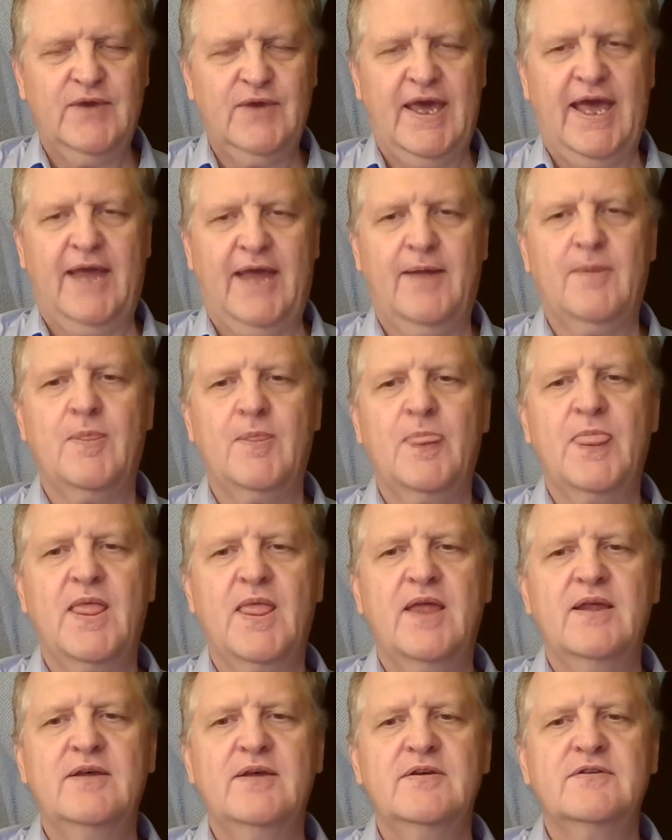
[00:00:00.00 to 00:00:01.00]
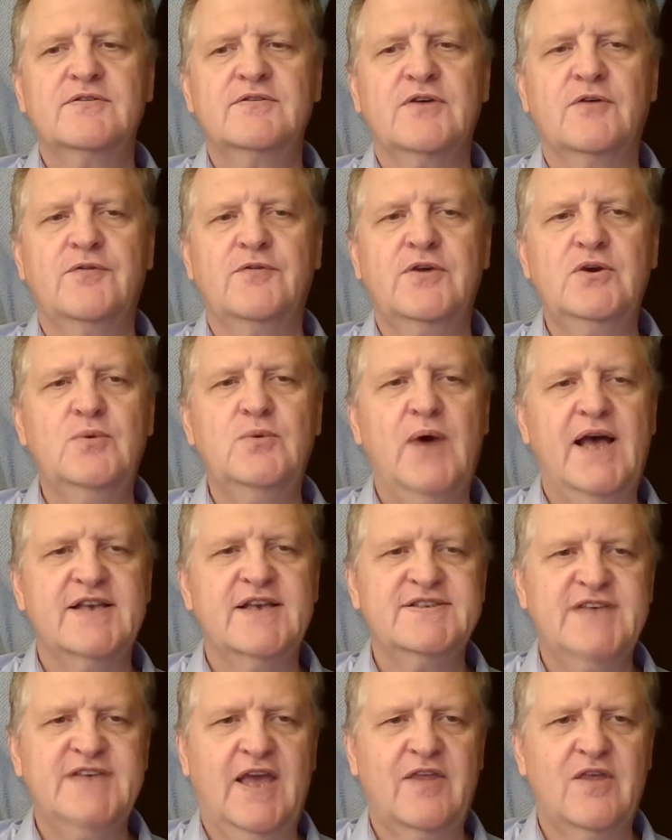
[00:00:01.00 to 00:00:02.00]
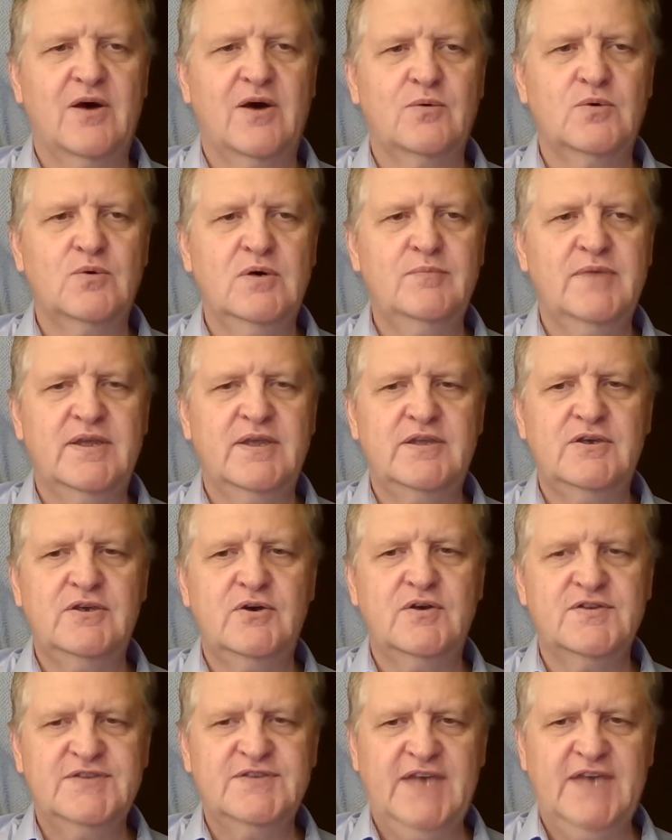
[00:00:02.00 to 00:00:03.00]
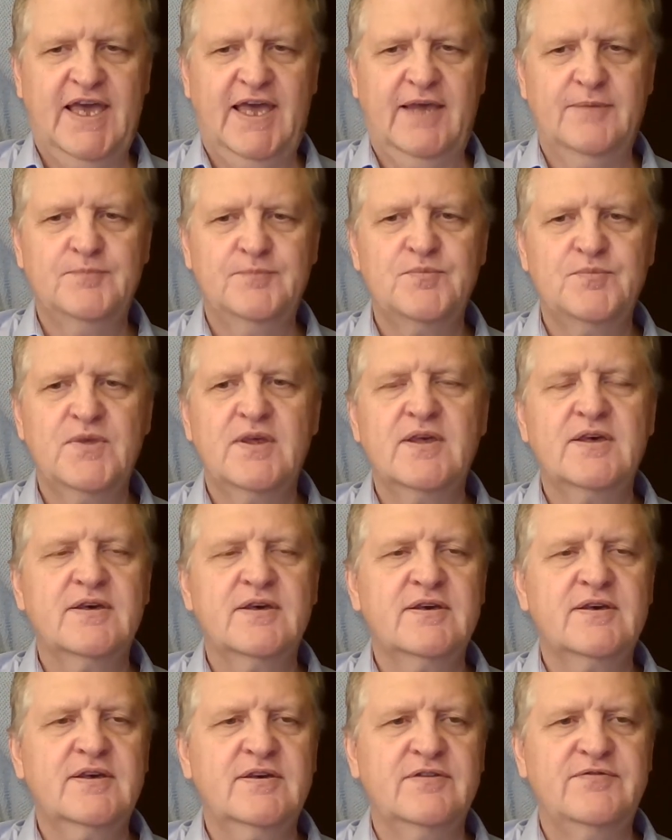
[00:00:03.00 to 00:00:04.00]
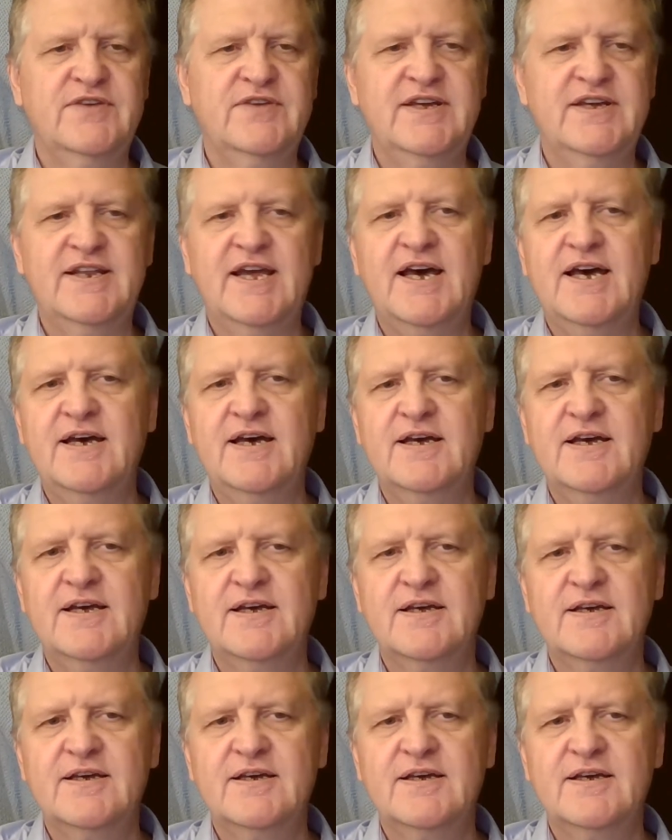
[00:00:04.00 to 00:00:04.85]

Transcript: Okay. So if you want to say the woman, you can say kavina